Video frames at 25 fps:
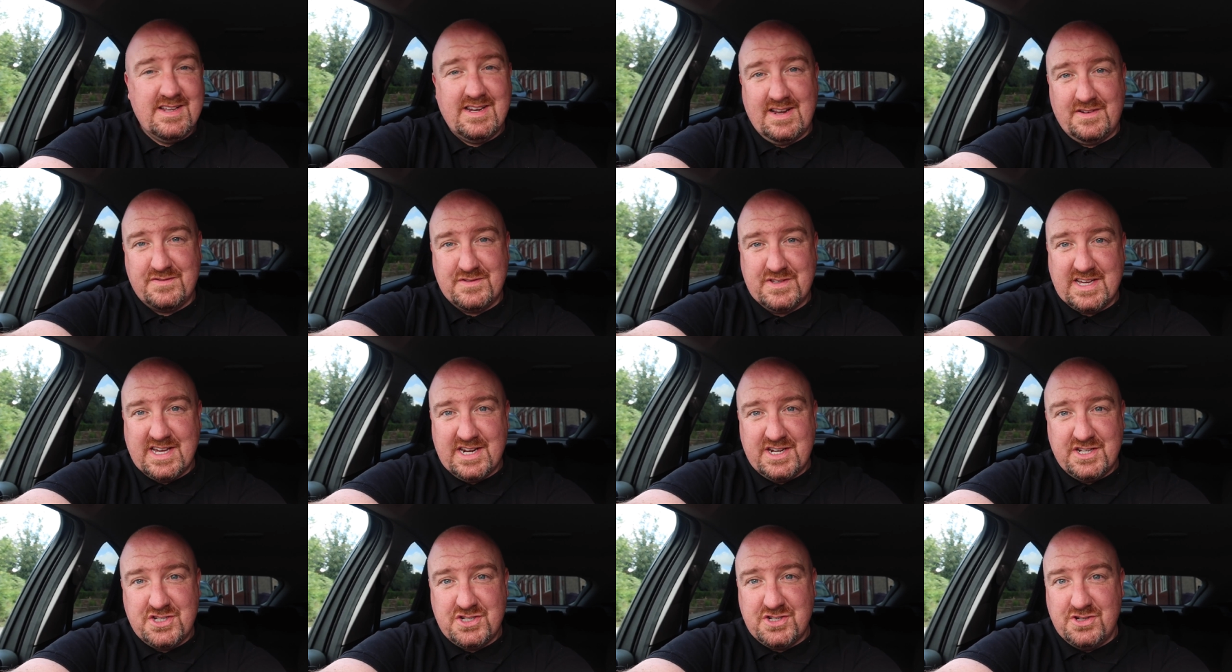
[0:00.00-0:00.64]
I'll have to
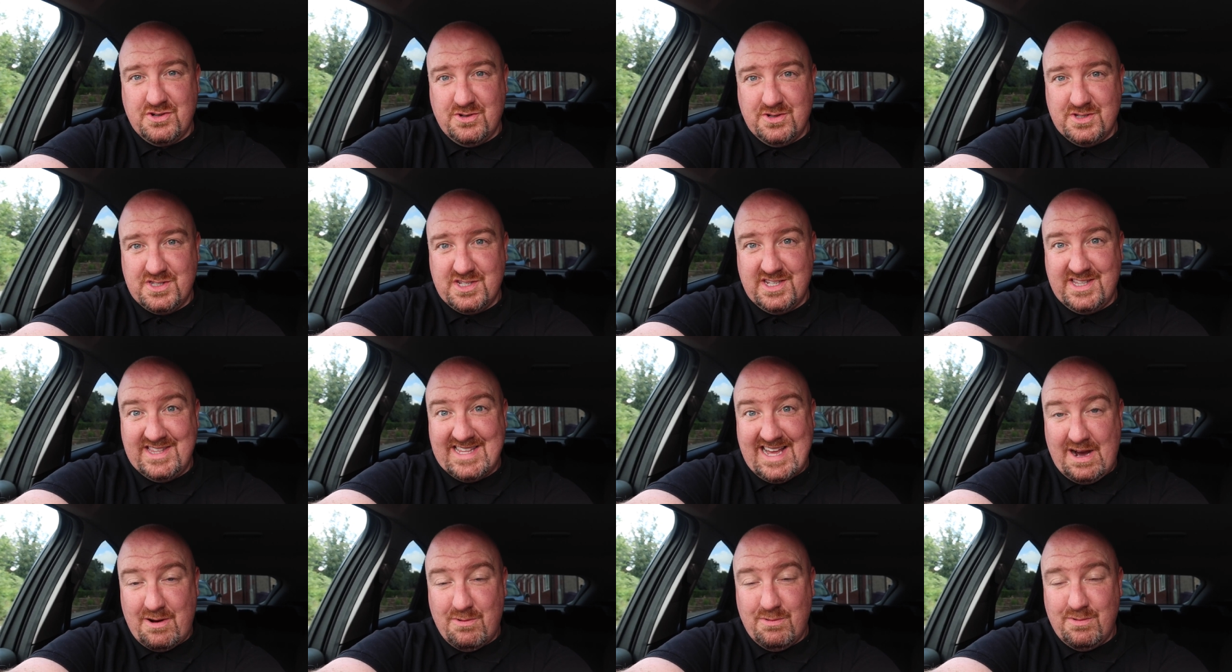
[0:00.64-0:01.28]
get it
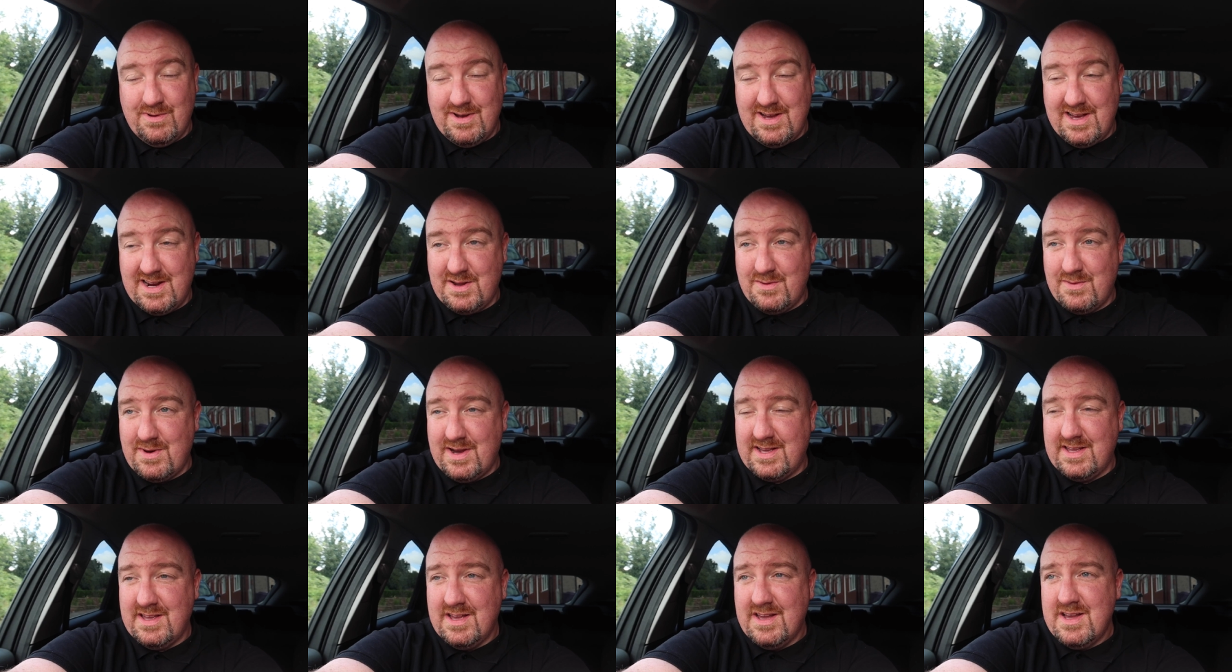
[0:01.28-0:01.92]
sorted now
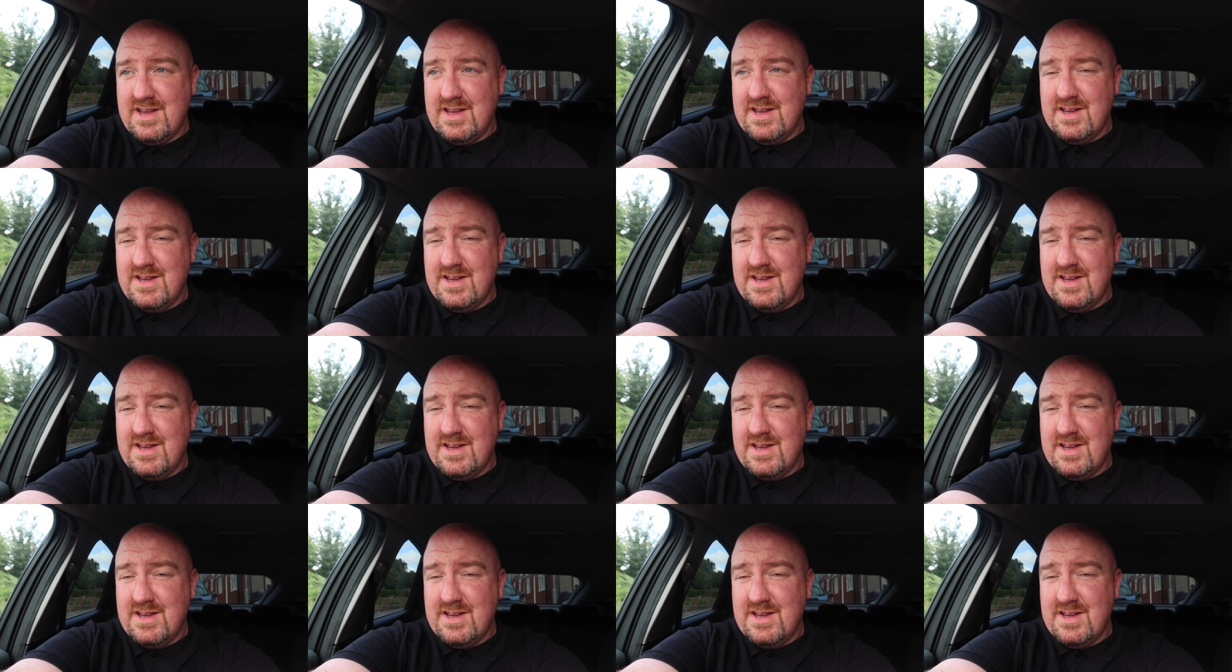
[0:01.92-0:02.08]
anyway.